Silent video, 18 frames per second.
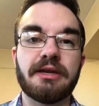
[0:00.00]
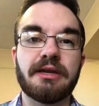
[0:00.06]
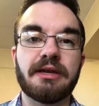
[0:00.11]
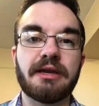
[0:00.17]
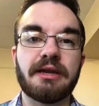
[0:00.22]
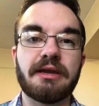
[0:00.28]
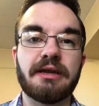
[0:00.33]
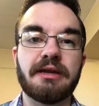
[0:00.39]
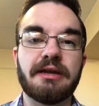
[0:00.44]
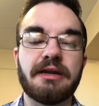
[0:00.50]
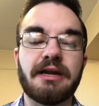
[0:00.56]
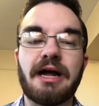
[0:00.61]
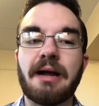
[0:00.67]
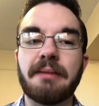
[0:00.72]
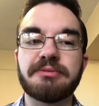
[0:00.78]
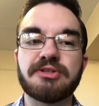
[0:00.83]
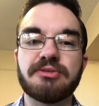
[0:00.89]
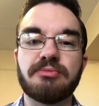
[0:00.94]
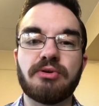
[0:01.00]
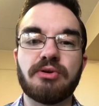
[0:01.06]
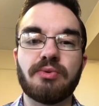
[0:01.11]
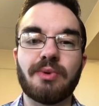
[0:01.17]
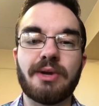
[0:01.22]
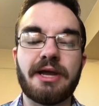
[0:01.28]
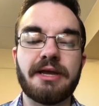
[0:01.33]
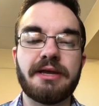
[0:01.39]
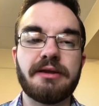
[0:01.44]
in an optimal
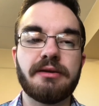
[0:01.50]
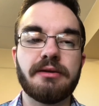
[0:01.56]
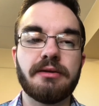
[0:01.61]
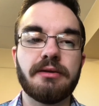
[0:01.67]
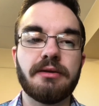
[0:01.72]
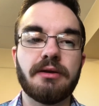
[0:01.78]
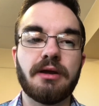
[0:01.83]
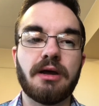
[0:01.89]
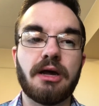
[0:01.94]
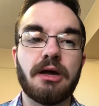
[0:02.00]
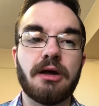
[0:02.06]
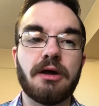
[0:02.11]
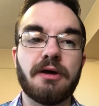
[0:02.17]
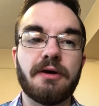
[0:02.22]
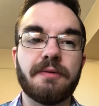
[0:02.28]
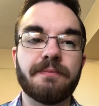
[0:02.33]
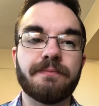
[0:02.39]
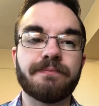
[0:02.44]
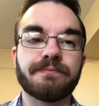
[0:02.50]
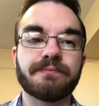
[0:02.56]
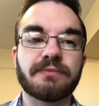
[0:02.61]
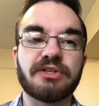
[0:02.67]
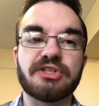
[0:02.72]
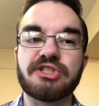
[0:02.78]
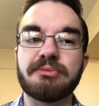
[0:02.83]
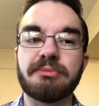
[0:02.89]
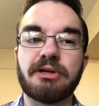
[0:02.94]
way. A
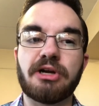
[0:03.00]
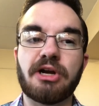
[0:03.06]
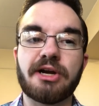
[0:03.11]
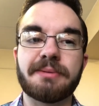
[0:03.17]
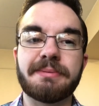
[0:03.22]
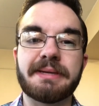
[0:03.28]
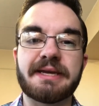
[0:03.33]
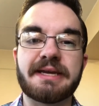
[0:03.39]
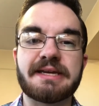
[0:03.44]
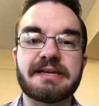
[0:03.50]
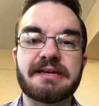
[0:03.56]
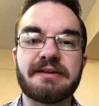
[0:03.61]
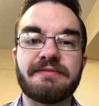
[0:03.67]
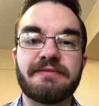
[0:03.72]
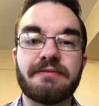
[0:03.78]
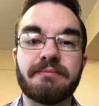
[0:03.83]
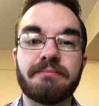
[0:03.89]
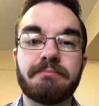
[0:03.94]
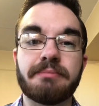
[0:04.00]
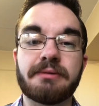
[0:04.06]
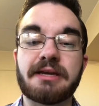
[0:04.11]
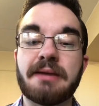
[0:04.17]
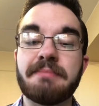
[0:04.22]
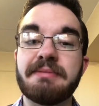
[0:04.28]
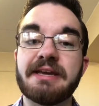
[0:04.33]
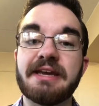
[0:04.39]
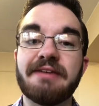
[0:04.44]
similar argument
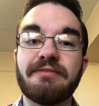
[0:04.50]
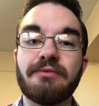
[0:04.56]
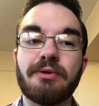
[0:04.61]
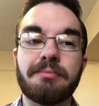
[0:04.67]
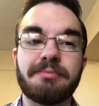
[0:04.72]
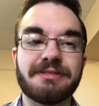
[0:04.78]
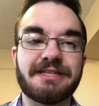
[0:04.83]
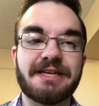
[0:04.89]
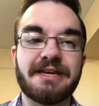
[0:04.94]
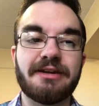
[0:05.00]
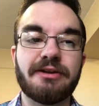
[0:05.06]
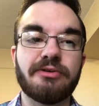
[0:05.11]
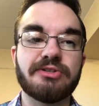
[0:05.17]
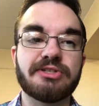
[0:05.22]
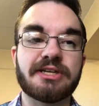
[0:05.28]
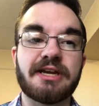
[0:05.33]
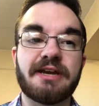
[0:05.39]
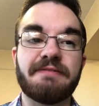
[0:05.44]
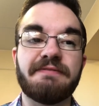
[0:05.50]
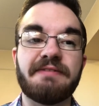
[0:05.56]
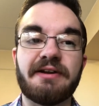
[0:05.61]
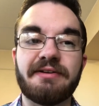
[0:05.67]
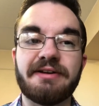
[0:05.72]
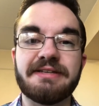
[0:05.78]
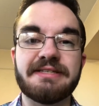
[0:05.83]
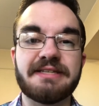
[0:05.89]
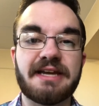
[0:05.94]
can be given with potatoes. Again,
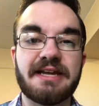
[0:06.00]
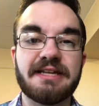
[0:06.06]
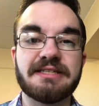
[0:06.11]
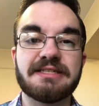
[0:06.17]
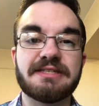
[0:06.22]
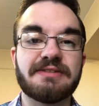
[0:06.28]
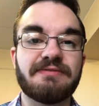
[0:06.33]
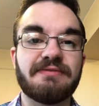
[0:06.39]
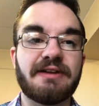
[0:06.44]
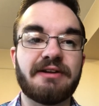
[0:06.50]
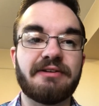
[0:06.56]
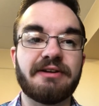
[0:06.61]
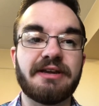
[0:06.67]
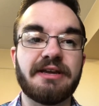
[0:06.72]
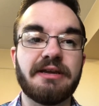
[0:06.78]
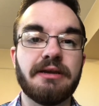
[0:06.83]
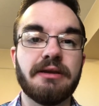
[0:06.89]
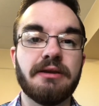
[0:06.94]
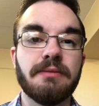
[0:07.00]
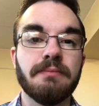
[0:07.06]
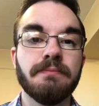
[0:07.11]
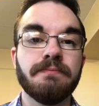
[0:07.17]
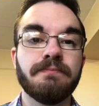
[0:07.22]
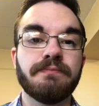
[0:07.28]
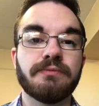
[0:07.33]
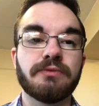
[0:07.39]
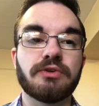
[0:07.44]
very dense, very
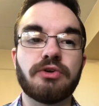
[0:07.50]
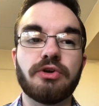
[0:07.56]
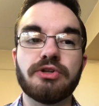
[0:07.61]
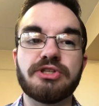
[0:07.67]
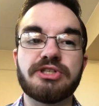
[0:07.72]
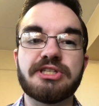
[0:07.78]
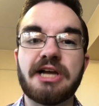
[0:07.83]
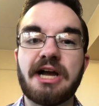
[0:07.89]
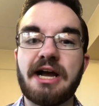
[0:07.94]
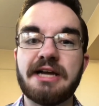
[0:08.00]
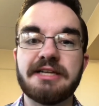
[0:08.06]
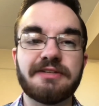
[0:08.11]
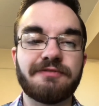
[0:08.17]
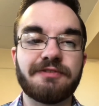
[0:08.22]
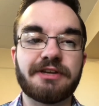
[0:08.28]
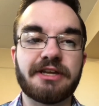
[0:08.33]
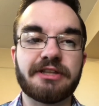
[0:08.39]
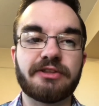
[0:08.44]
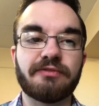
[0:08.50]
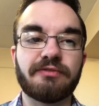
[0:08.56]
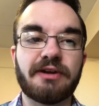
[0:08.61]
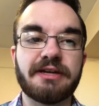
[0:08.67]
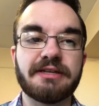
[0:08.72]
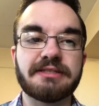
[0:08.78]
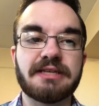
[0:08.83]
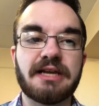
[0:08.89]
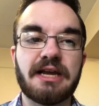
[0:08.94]
good size if you get the
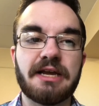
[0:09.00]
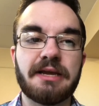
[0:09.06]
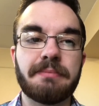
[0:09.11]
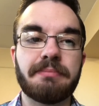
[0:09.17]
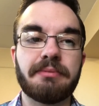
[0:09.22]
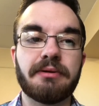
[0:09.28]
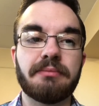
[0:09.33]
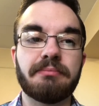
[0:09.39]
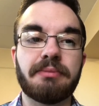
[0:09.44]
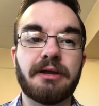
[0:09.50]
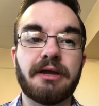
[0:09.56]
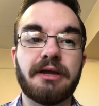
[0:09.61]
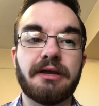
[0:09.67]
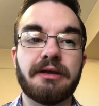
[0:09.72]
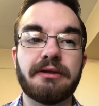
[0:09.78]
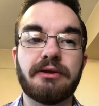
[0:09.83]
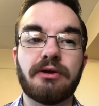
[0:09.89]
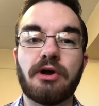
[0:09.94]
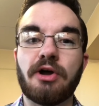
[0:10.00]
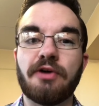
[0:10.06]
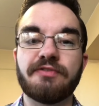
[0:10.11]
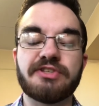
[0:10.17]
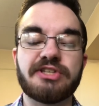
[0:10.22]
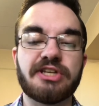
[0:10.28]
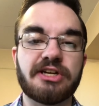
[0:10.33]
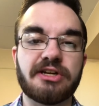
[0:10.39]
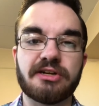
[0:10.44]
right type, but
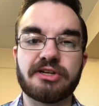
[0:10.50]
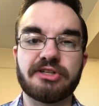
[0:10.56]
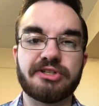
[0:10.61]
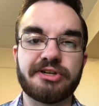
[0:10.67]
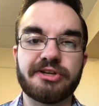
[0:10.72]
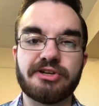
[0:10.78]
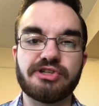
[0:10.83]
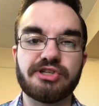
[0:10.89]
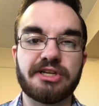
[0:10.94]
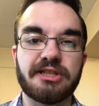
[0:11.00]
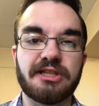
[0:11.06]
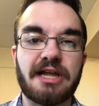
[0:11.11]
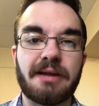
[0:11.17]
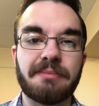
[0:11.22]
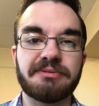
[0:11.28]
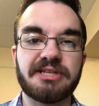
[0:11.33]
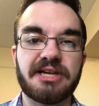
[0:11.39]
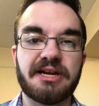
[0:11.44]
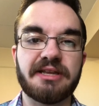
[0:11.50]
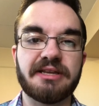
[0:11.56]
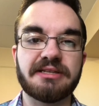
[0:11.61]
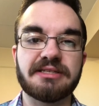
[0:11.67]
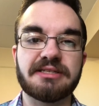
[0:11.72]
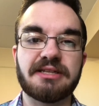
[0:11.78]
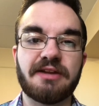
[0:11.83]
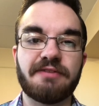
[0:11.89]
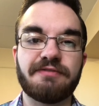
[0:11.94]
off-center because they're usually lopsided and
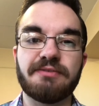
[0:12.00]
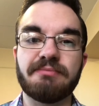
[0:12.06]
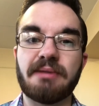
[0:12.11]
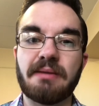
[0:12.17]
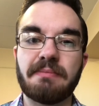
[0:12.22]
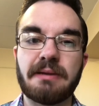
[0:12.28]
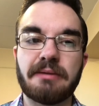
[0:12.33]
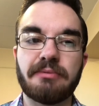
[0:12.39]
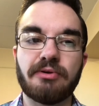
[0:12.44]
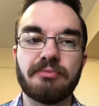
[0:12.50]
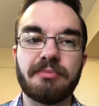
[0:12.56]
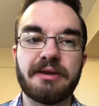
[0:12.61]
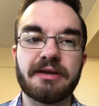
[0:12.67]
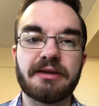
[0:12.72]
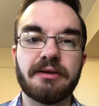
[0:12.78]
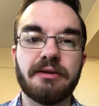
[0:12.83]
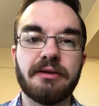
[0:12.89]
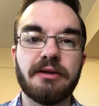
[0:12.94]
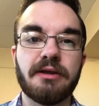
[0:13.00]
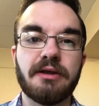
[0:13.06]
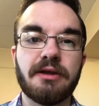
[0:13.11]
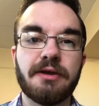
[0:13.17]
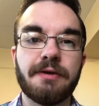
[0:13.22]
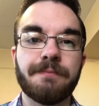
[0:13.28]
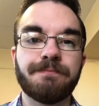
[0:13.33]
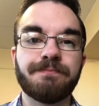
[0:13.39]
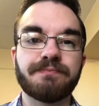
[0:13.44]
stuff. You might be able to make
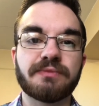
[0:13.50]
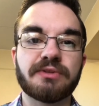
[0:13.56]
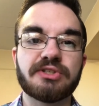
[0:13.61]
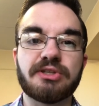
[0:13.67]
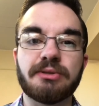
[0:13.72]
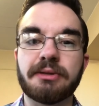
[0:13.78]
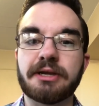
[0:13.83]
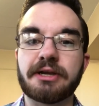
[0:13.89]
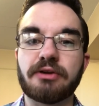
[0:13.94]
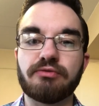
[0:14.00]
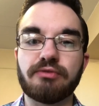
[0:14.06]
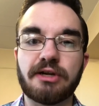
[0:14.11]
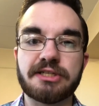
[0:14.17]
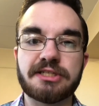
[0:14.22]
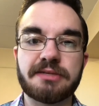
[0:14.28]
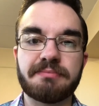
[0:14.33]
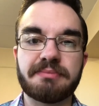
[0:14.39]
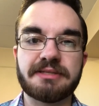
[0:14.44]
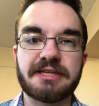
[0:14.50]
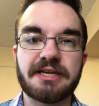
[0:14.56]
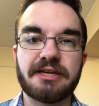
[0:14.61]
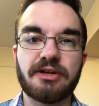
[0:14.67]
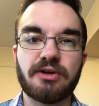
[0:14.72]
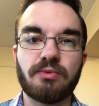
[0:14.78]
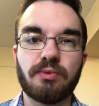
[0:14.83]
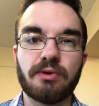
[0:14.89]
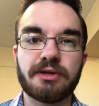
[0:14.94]
something like a russet
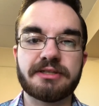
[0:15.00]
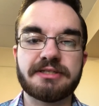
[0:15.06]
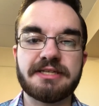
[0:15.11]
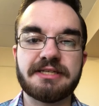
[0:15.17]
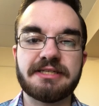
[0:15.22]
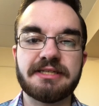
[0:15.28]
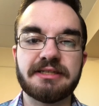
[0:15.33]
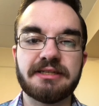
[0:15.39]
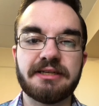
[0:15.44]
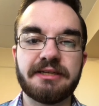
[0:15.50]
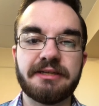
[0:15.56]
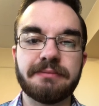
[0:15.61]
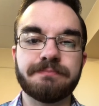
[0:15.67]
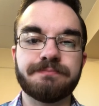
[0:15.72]
potato work decently,